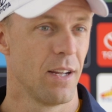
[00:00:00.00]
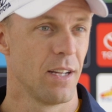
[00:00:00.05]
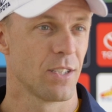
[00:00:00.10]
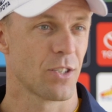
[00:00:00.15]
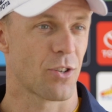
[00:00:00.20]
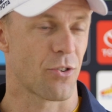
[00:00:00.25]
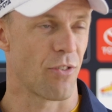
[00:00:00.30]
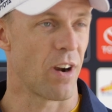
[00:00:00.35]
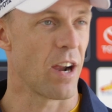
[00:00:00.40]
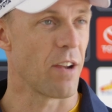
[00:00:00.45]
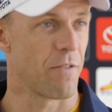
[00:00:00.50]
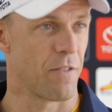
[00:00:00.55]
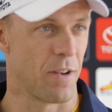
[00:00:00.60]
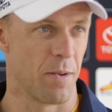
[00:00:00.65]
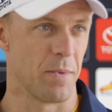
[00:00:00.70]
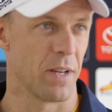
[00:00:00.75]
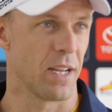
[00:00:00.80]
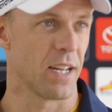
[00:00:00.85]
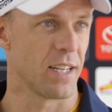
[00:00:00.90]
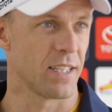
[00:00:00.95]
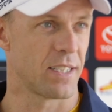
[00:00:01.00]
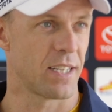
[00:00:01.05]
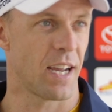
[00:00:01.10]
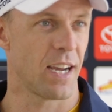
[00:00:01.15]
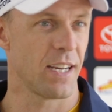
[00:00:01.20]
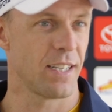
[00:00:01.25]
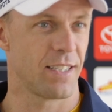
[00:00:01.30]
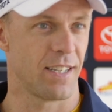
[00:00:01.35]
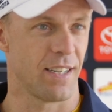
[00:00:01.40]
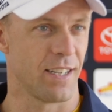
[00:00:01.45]
it's great for him to get a
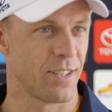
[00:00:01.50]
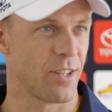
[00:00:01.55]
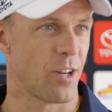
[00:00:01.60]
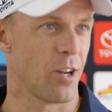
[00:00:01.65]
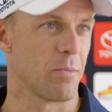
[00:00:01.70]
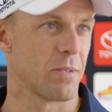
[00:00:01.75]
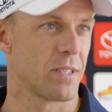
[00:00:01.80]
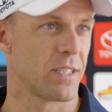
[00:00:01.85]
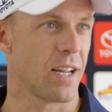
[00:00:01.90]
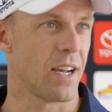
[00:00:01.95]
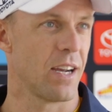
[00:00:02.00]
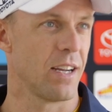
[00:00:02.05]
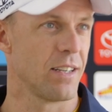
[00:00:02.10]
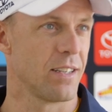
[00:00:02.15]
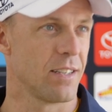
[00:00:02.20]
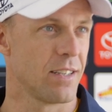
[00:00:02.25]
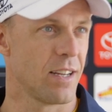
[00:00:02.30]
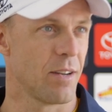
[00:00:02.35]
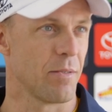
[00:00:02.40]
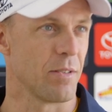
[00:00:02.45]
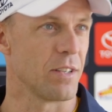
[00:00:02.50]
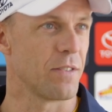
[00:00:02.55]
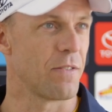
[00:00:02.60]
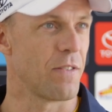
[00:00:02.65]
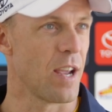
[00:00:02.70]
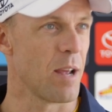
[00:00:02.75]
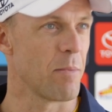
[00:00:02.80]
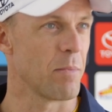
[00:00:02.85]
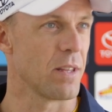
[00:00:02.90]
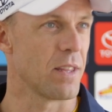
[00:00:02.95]
taste in his home state uh, with his
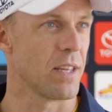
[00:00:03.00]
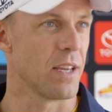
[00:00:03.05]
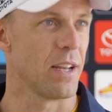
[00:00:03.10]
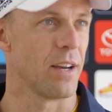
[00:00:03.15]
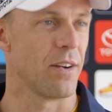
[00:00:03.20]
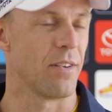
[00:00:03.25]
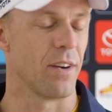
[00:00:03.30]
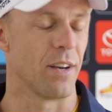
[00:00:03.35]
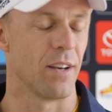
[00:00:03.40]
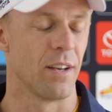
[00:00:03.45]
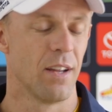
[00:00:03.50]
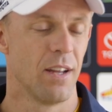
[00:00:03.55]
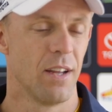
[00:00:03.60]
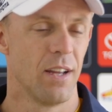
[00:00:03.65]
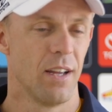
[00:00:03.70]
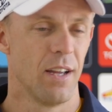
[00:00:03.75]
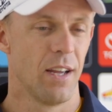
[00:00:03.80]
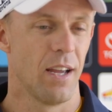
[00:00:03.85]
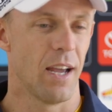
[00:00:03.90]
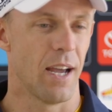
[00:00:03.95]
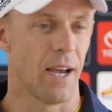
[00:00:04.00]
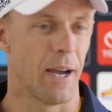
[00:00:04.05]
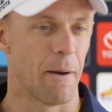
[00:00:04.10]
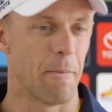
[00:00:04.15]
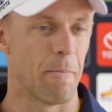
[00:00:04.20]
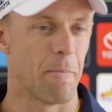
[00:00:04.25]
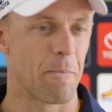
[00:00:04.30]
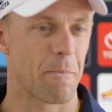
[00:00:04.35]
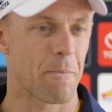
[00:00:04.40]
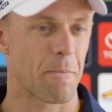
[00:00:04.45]
family there. And
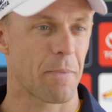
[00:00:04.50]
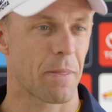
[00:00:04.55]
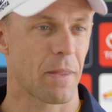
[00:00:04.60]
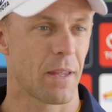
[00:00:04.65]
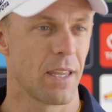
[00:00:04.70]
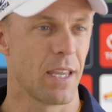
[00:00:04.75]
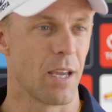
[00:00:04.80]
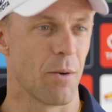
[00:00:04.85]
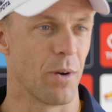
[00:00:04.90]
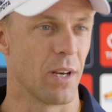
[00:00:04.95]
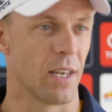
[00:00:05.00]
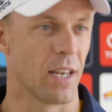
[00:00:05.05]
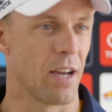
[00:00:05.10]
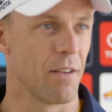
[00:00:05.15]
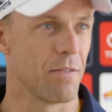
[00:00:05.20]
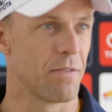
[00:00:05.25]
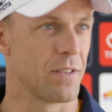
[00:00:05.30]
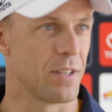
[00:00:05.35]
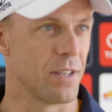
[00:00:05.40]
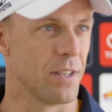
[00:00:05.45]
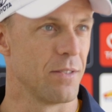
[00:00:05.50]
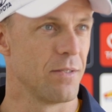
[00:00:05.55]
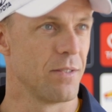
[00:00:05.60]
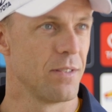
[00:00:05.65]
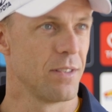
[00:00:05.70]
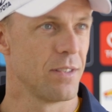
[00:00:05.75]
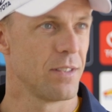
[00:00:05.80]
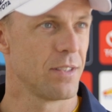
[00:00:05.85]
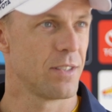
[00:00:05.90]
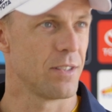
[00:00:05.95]
um, yeah, we love to,
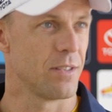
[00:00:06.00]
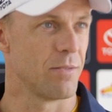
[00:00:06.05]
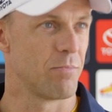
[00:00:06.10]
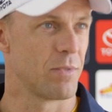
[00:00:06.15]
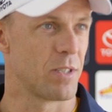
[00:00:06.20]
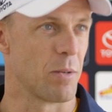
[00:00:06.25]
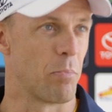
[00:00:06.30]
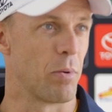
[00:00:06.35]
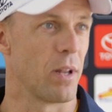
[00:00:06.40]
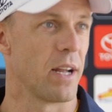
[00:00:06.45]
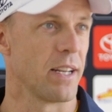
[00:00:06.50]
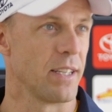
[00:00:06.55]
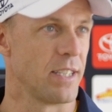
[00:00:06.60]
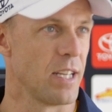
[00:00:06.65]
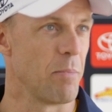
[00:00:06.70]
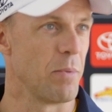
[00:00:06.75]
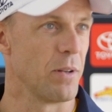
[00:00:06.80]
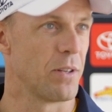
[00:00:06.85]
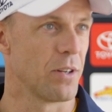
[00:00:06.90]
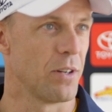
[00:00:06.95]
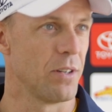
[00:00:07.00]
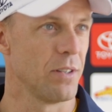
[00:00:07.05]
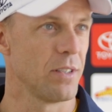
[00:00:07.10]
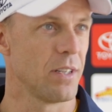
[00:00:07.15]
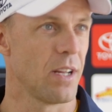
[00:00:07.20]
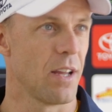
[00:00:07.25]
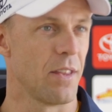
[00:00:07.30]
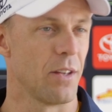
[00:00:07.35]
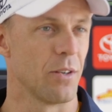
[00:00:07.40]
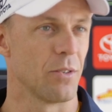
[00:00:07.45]
to, to, blood a debutant
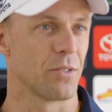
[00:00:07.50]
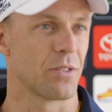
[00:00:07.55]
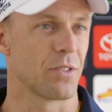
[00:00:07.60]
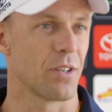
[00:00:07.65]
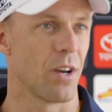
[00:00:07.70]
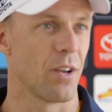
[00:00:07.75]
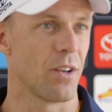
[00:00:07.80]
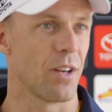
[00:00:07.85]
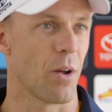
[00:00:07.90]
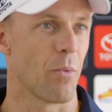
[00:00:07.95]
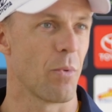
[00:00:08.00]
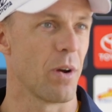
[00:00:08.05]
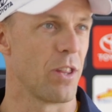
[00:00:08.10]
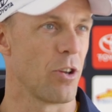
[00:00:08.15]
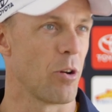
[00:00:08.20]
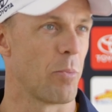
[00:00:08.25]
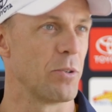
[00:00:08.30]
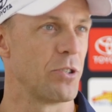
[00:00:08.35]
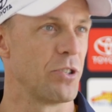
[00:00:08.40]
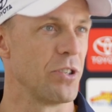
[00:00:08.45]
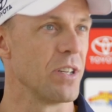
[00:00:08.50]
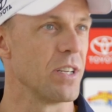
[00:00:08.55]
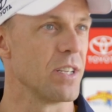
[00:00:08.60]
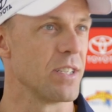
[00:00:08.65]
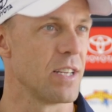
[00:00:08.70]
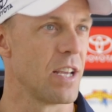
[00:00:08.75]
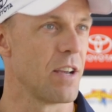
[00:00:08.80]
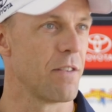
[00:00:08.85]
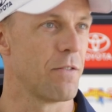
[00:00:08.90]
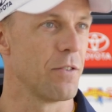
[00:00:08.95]
and then also, you know, where the opportunity
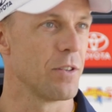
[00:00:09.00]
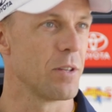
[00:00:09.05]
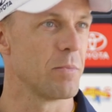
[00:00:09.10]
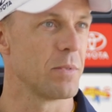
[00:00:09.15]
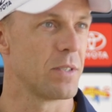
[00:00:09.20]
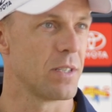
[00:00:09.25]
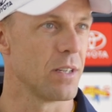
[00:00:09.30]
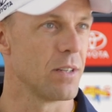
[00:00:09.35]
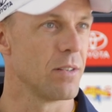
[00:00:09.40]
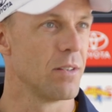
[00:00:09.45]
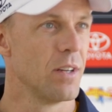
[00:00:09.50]
is there for them to,